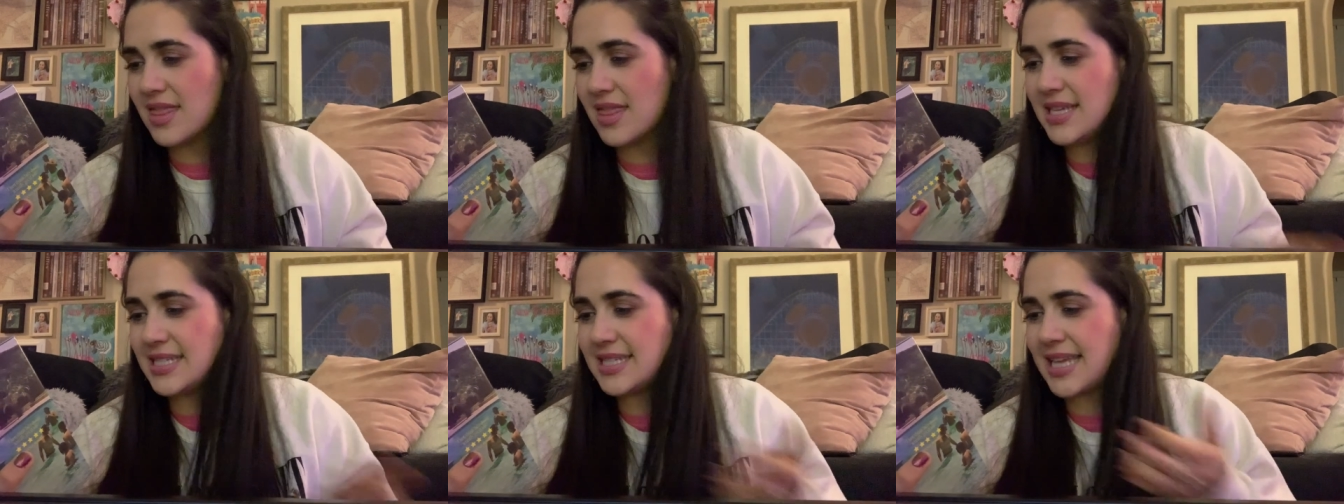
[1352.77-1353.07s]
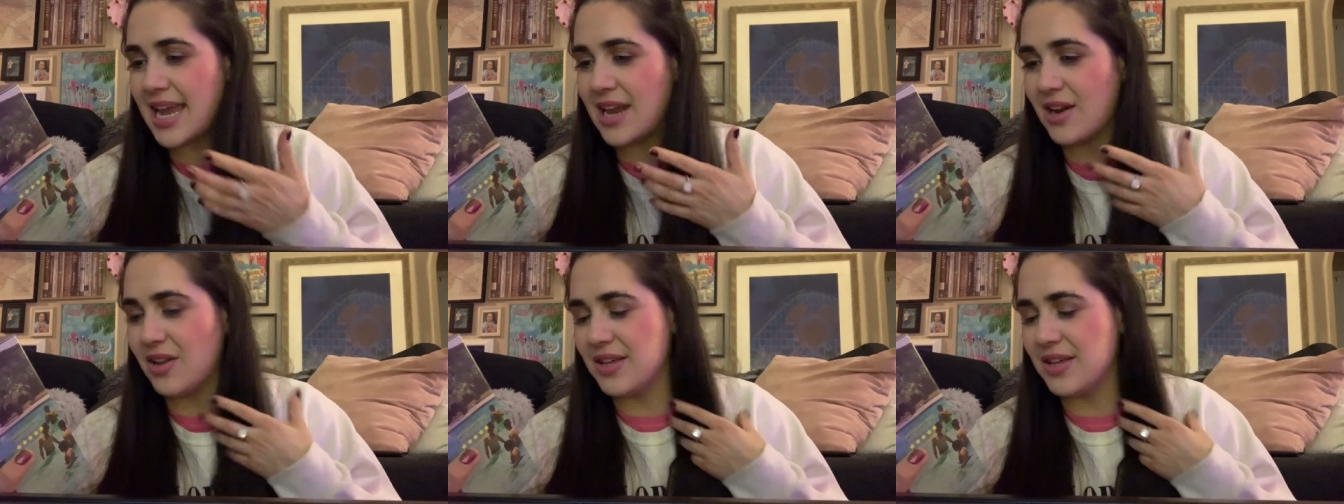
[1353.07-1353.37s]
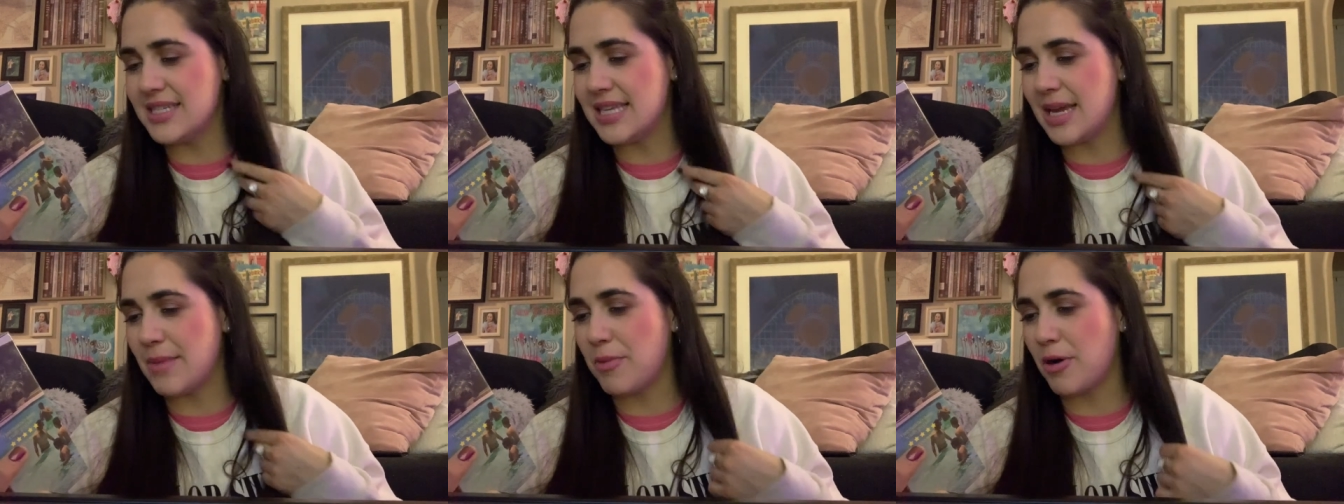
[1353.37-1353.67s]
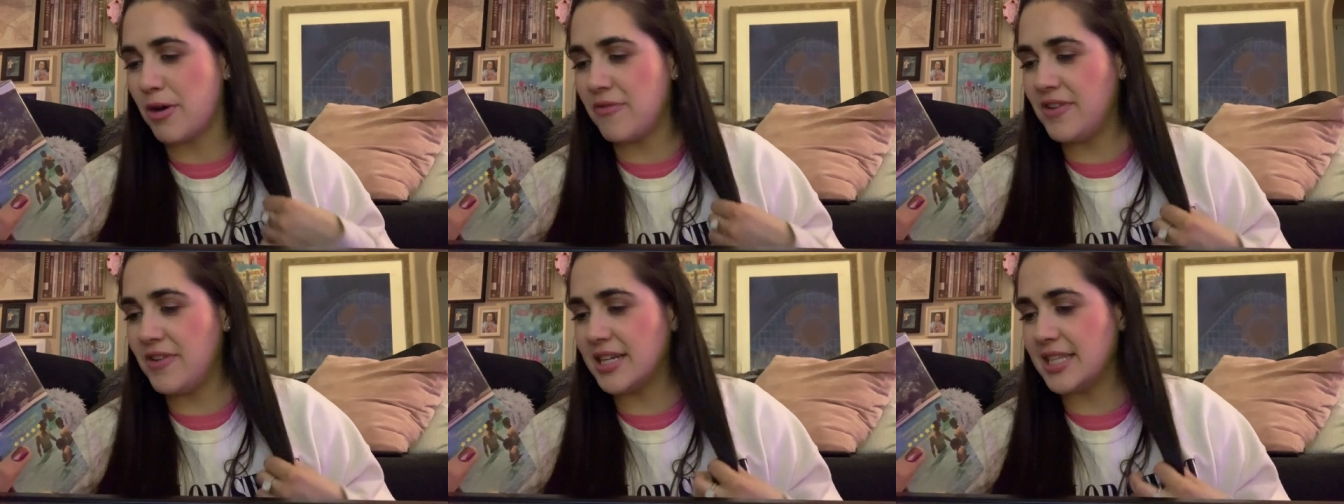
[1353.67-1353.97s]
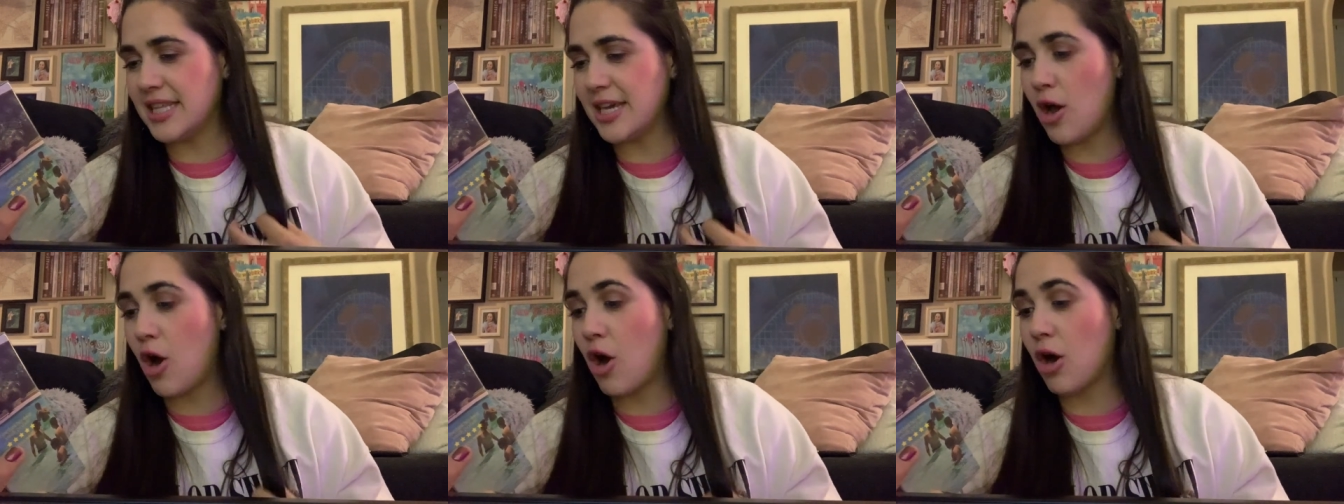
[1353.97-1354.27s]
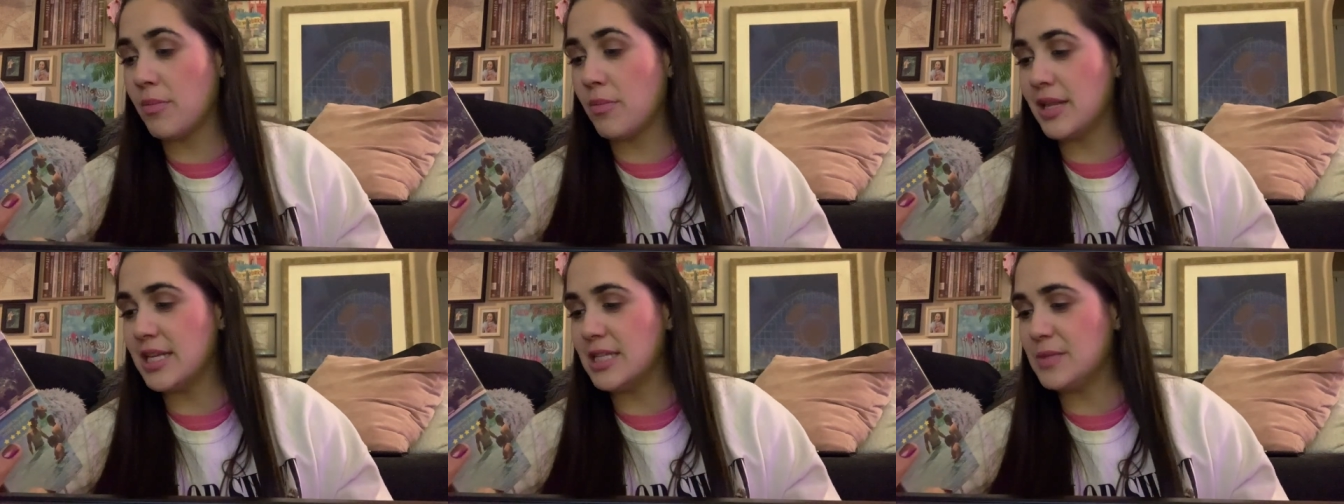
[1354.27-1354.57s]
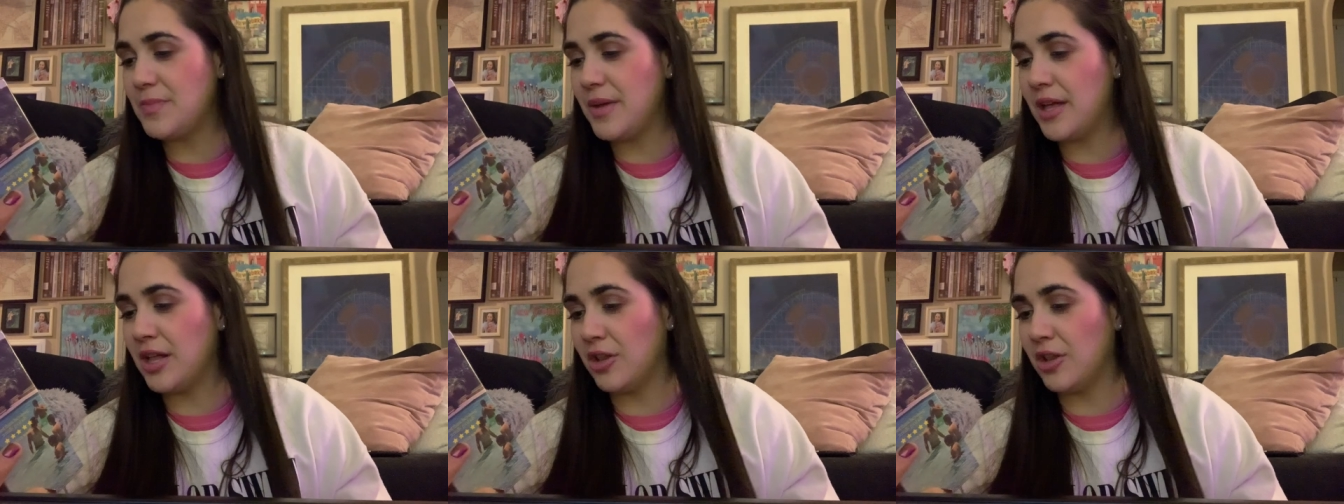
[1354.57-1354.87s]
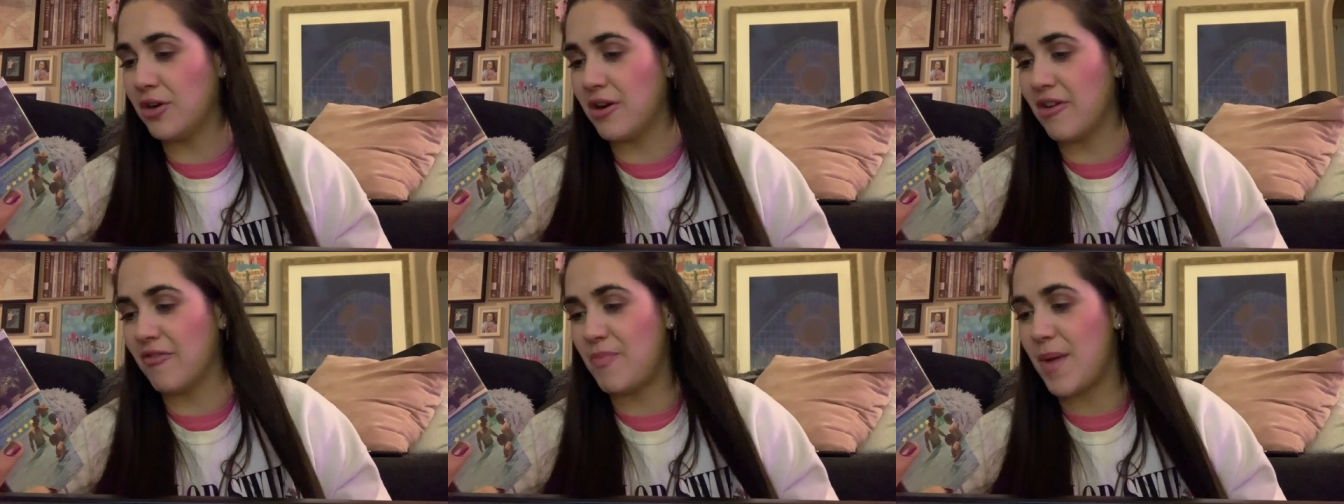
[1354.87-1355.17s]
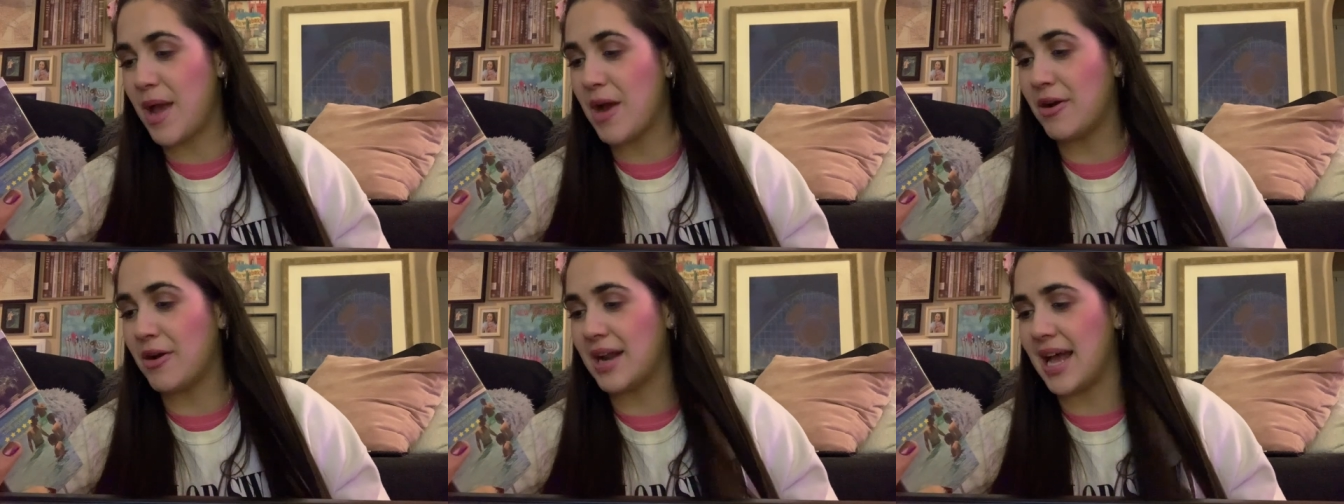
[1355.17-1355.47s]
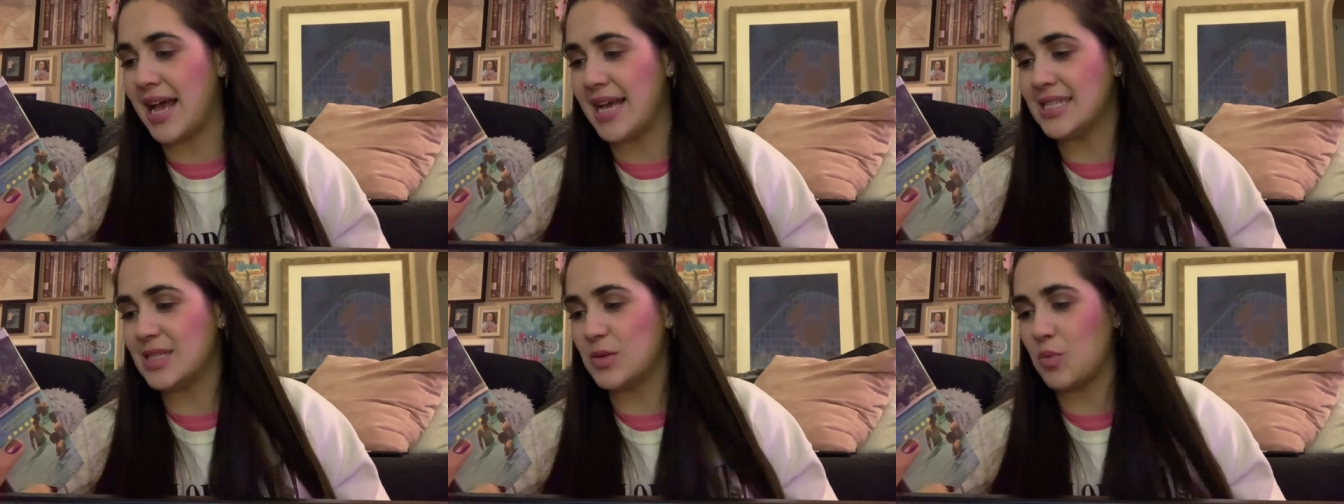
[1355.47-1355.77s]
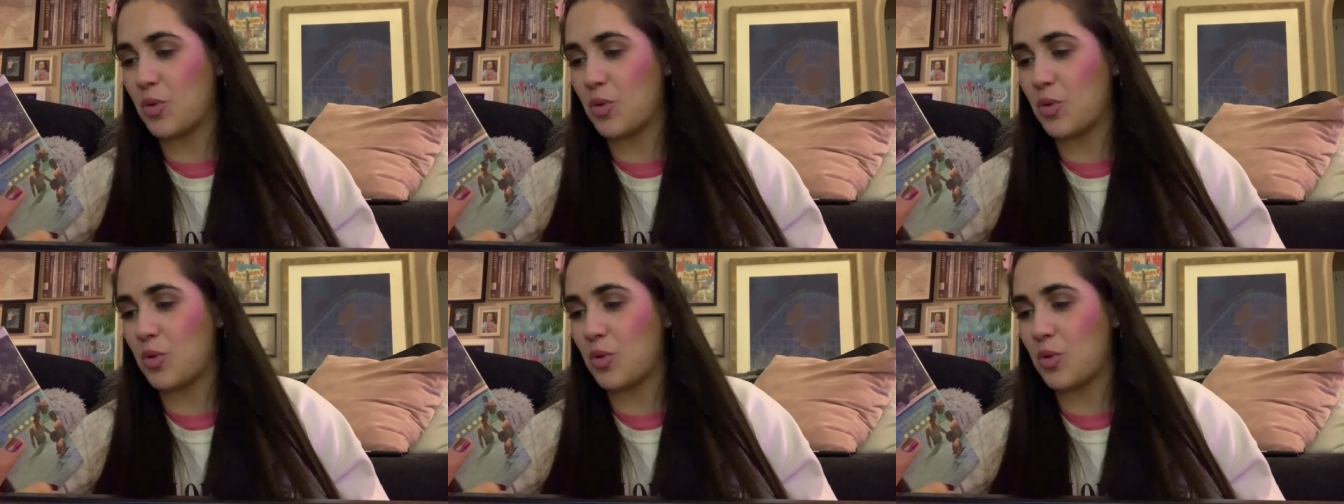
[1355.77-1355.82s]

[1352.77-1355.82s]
This candle is a perfectly harmless pillar of paradise,